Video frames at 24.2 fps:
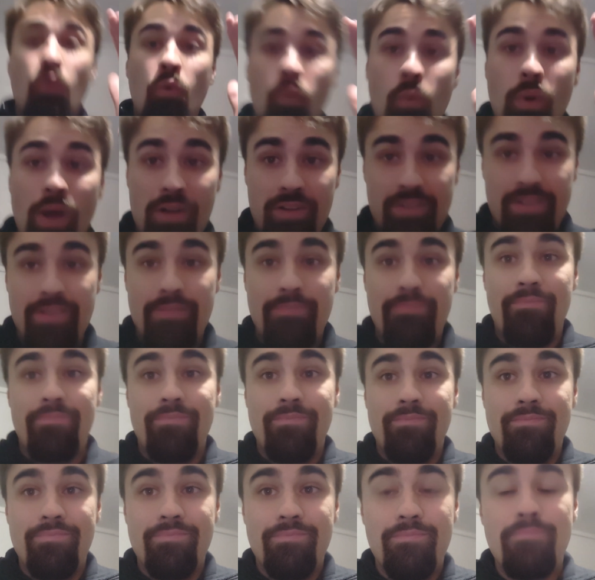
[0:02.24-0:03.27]
Welcome
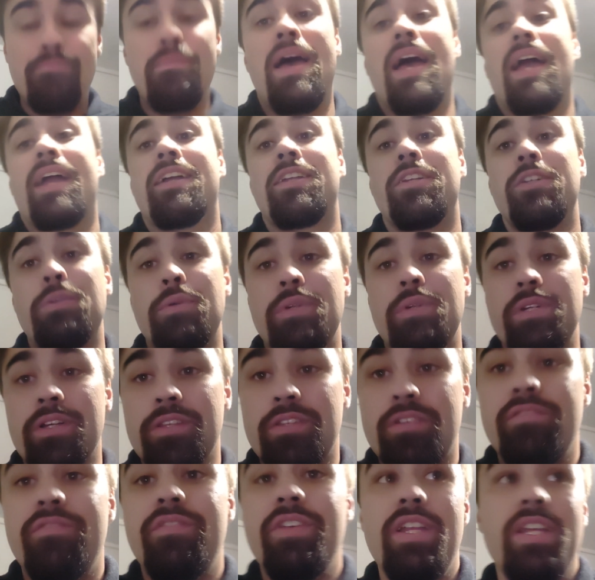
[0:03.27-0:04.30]
back to
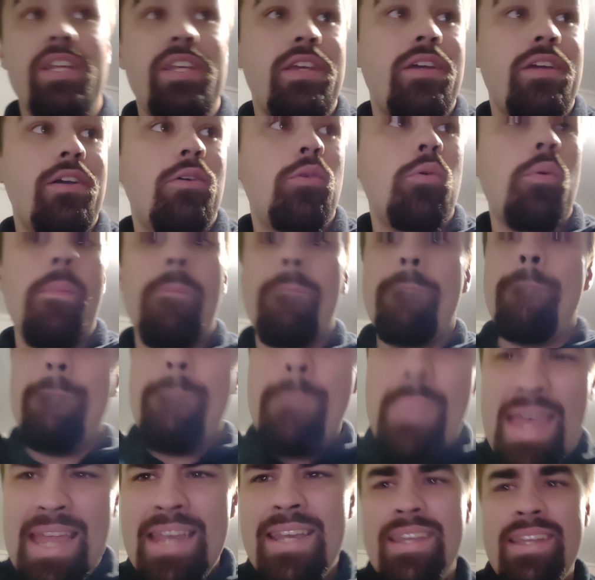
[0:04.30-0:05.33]
another video.
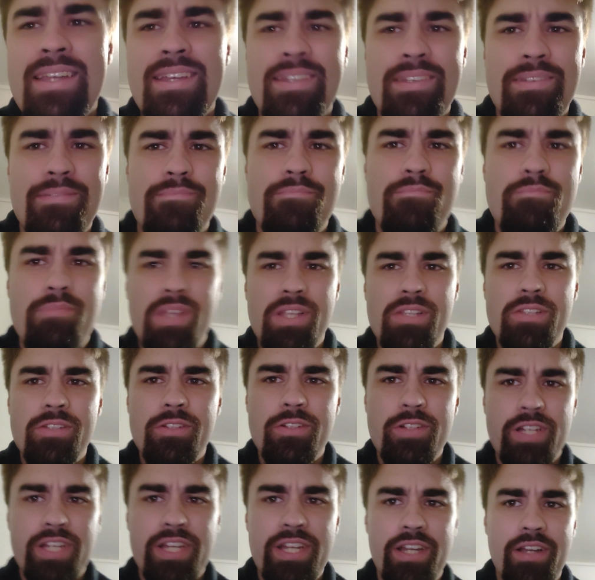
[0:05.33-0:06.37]
Ben
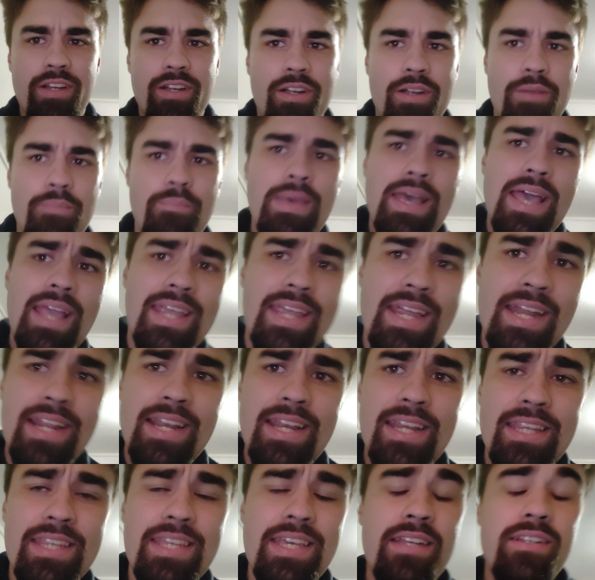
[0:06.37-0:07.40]
Miller here, back at it
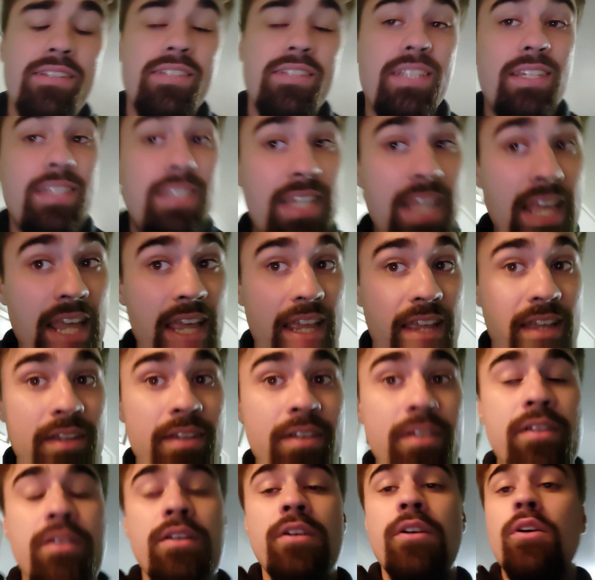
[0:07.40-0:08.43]
again. Today,
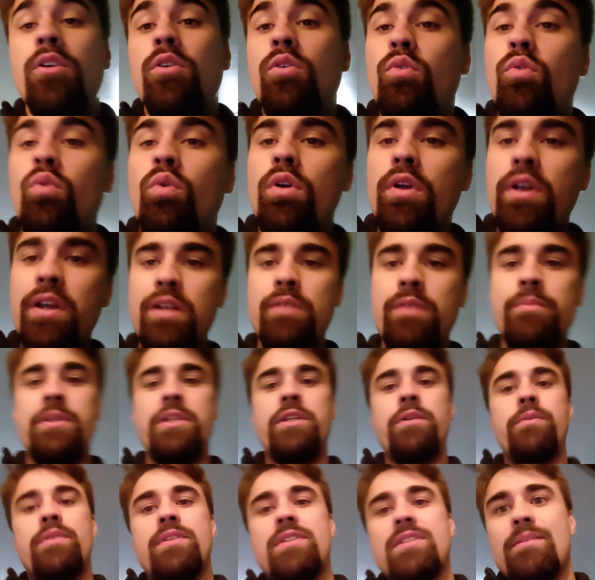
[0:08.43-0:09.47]
we're going to be
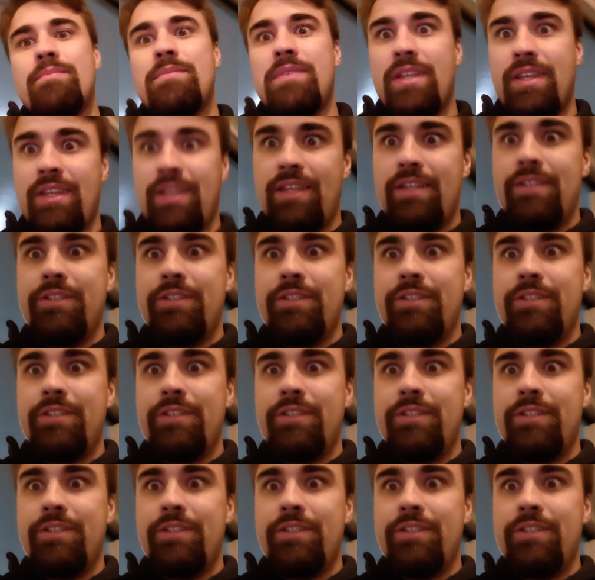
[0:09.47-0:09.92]
doing something